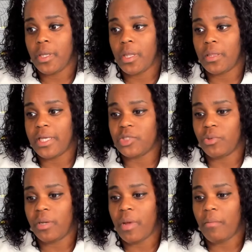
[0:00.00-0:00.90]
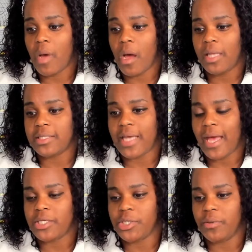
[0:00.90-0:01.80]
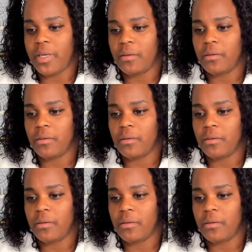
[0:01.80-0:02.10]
unless one of my mods got to it.